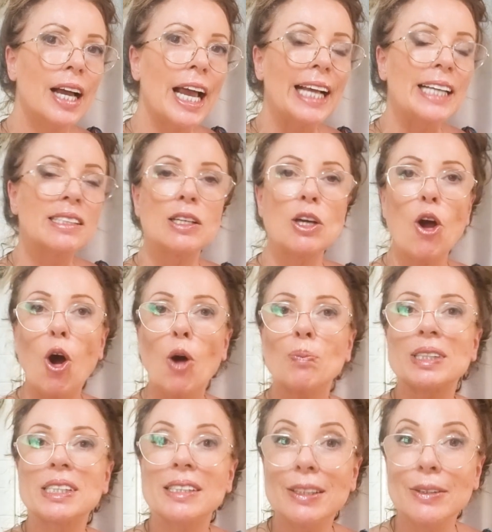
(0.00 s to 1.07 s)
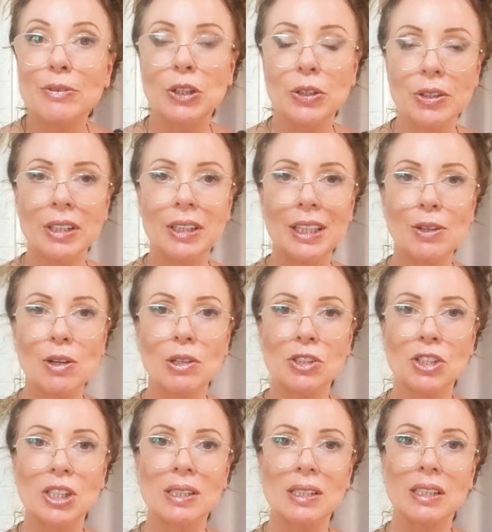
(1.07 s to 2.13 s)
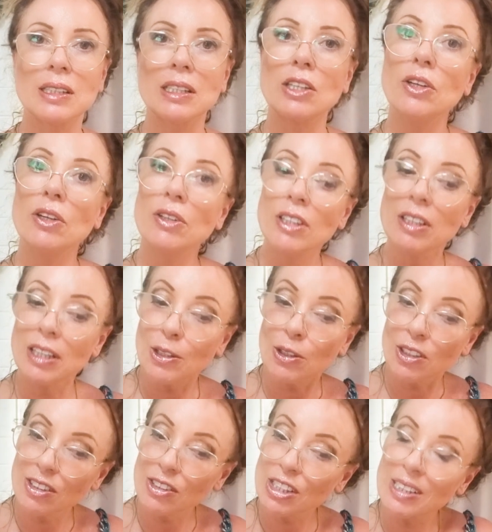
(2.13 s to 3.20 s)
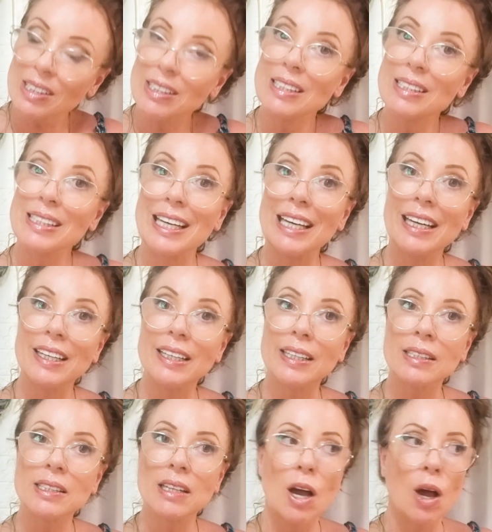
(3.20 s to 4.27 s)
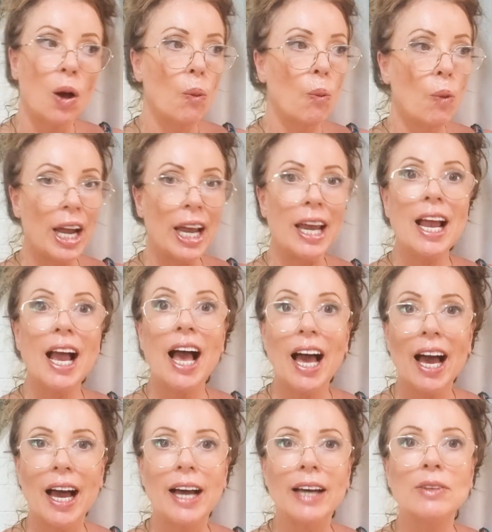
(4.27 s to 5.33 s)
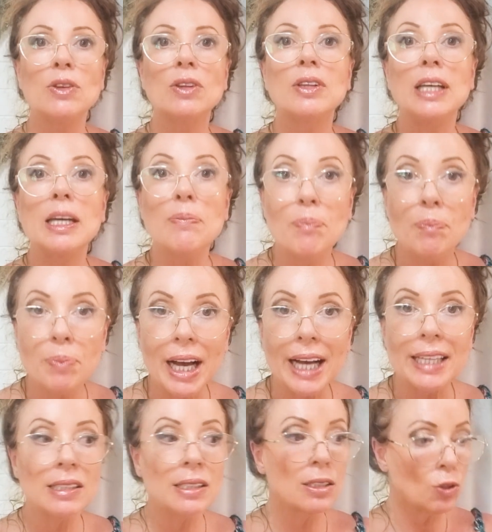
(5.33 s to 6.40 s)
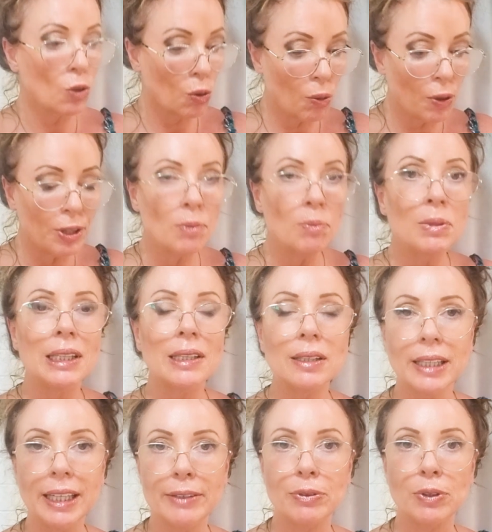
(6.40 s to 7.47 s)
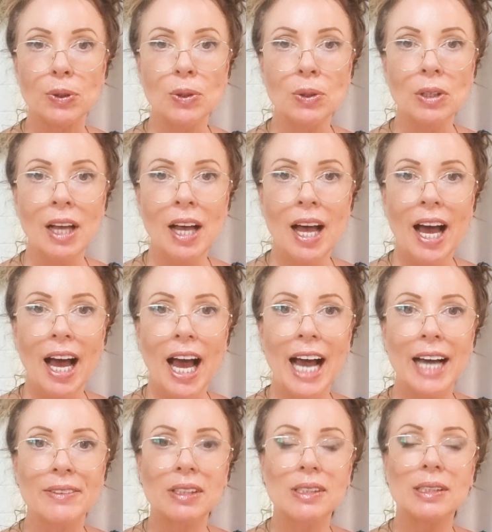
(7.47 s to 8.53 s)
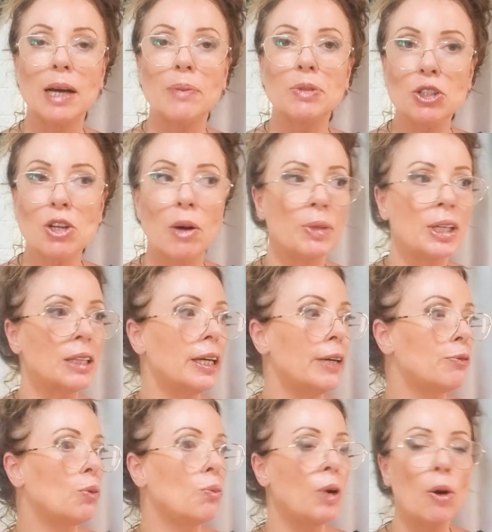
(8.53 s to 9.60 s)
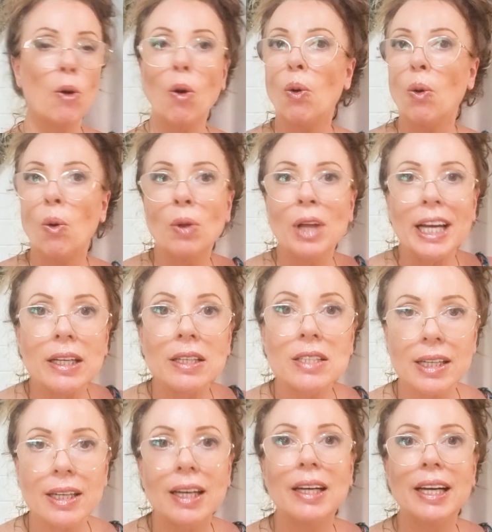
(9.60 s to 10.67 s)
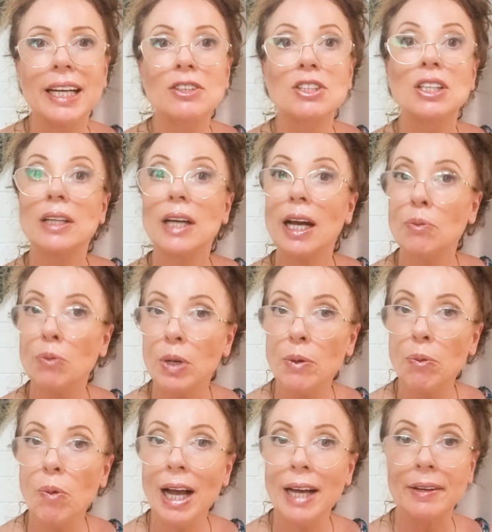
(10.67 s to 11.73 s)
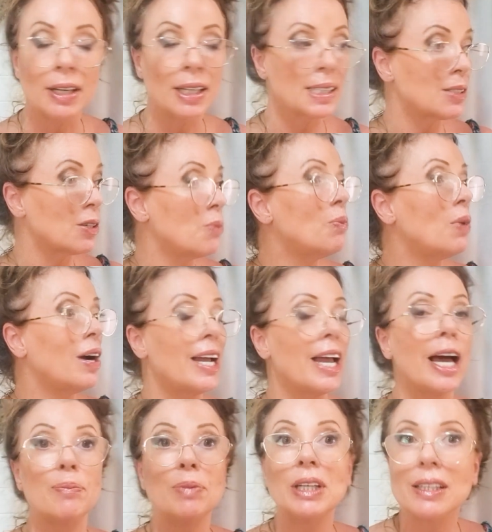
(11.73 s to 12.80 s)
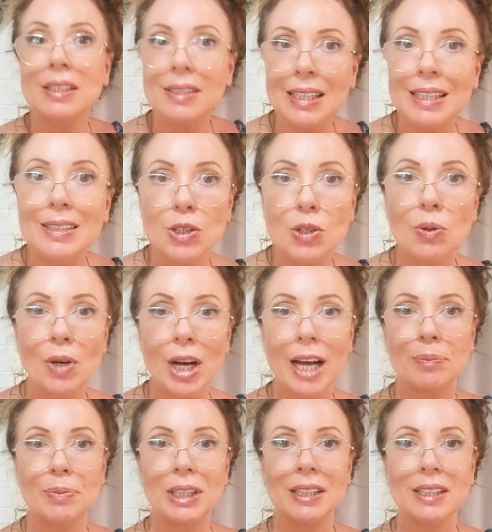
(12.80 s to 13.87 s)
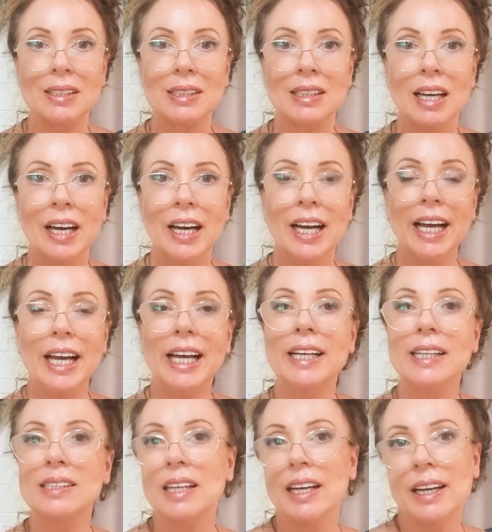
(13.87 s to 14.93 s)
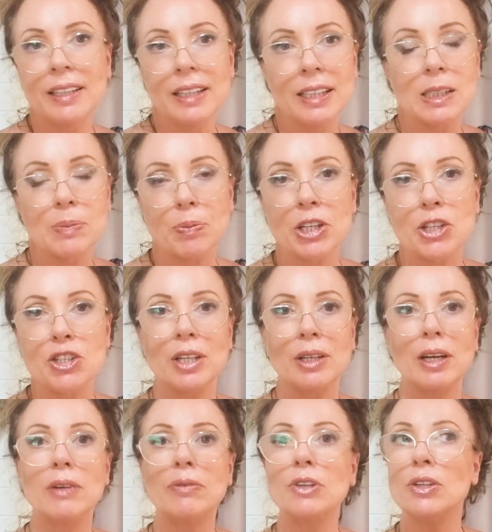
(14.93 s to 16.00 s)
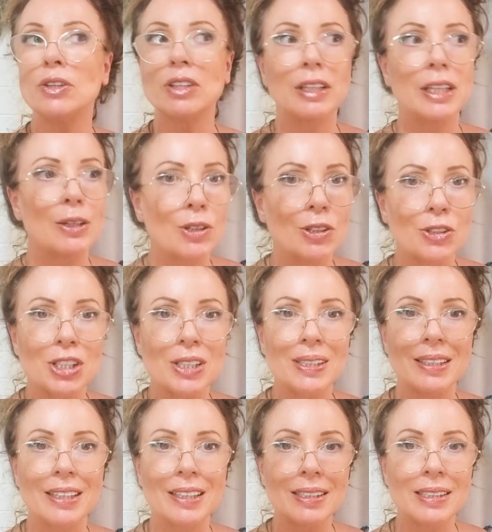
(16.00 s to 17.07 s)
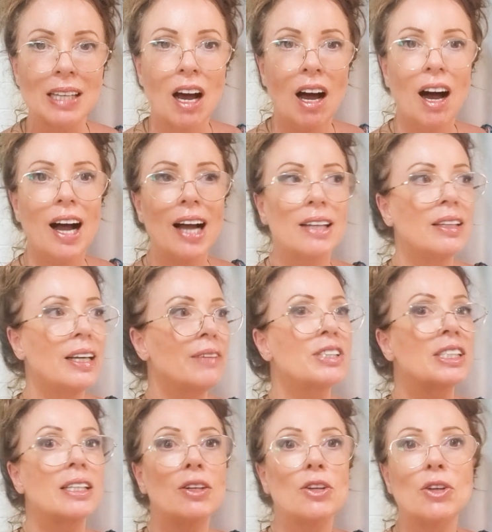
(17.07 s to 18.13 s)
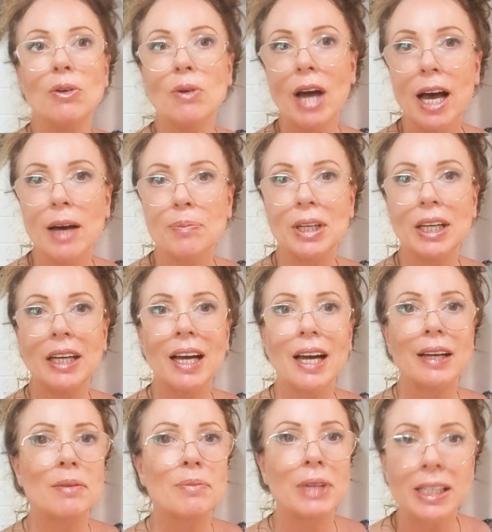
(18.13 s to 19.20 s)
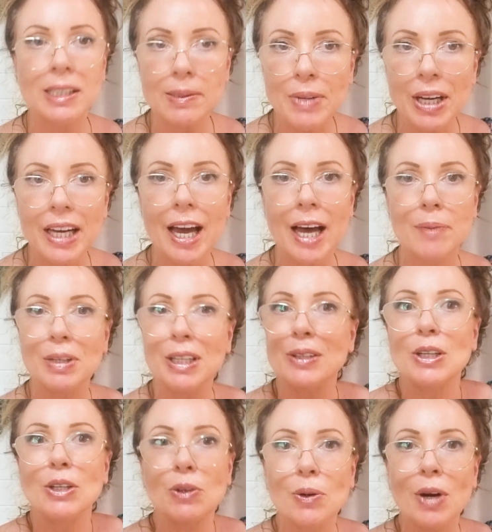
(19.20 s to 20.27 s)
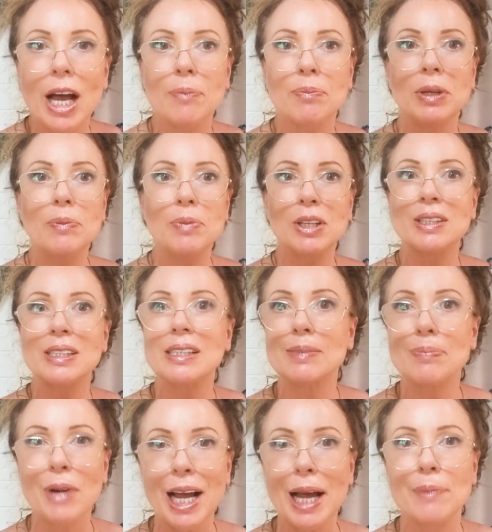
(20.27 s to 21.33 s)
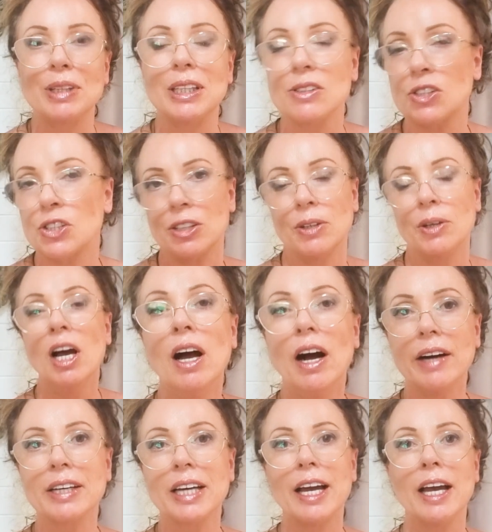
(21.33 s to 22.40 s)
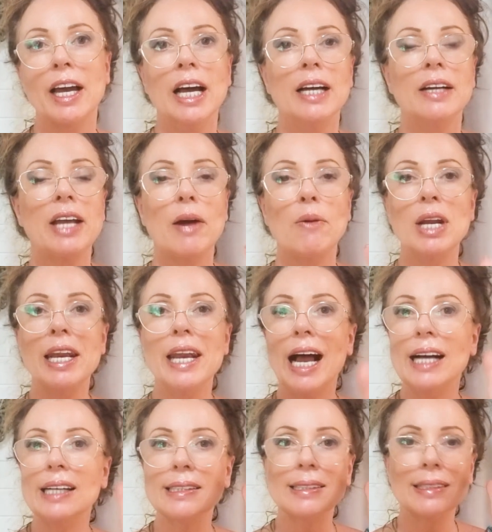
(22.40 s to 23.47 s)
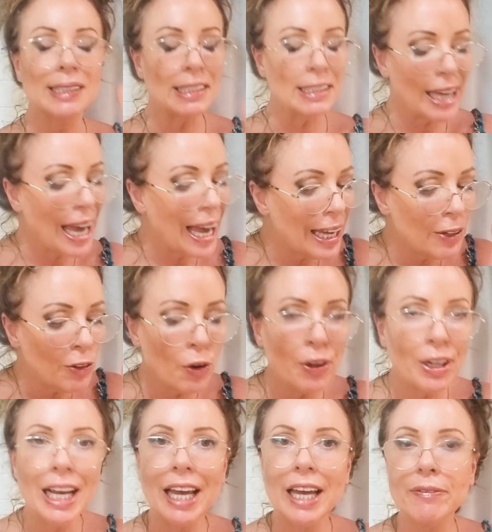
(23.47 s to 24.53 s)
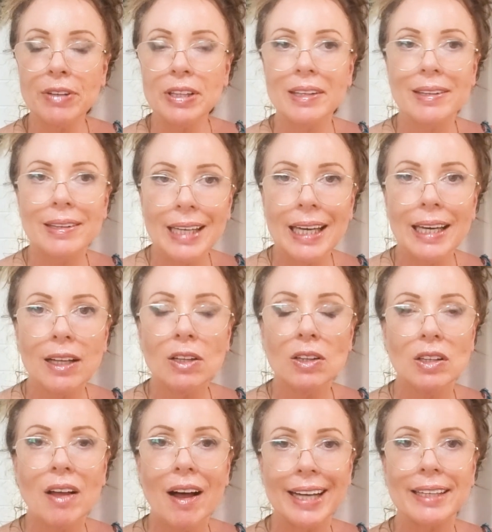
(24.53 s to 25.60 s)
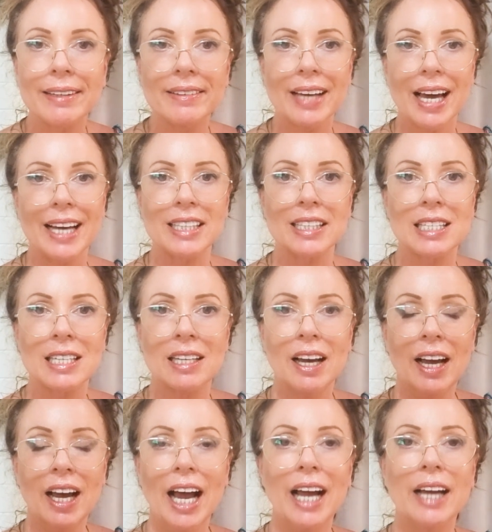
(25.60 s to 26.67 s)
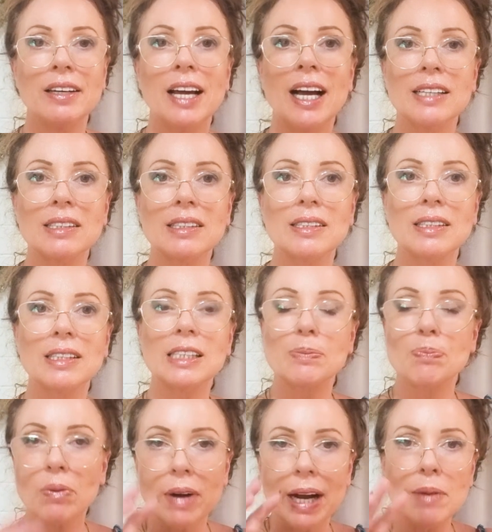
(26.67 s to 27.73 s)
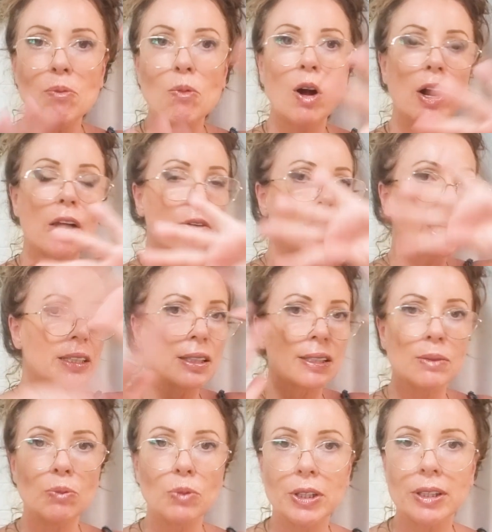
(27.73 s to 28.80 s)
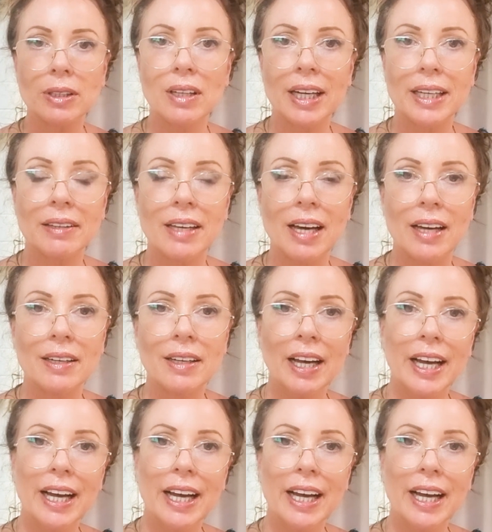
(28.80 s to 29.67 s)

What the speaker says: It's the opposite of unity consciousness. Unity consciousness is we at the base quantum level, at the subatomic level, we're all interconnected and we're one. So my happiness is your happiness, is an expression of unity consciousness. I love seeing you happy and it makes me happy that you're happy because it's my happiness too. Okay, now a narcissist cannot even think like that. A narcissist's brain wiring doesn't work like that.